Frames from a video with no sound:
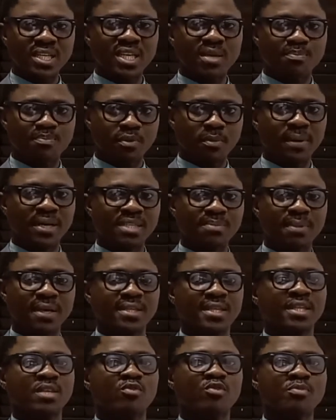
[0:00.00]
property, plant,
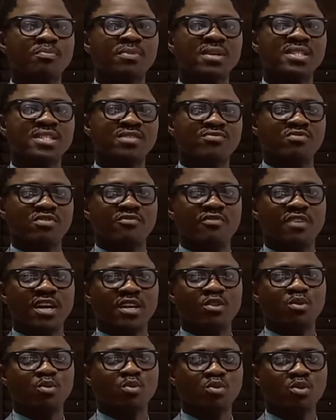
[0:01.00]
and equipment is
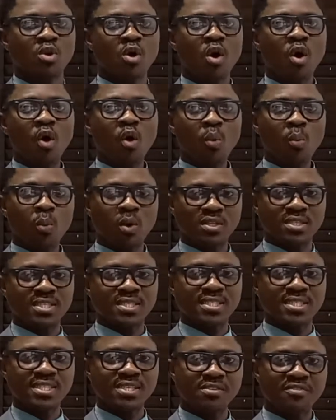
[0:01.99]
revalued, what is
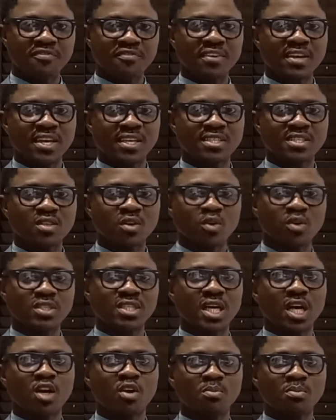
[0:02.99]
the effect on
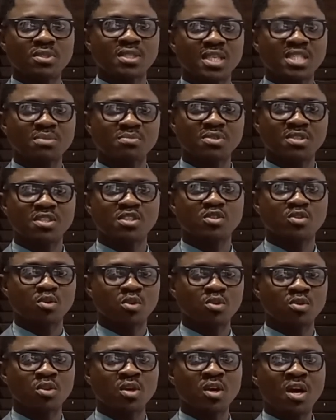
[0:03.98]
the accumulated depreciation,
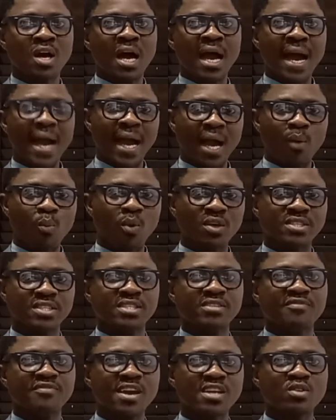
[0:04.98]
and what is the
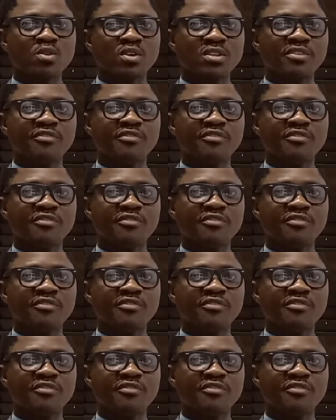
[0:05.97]
effect on the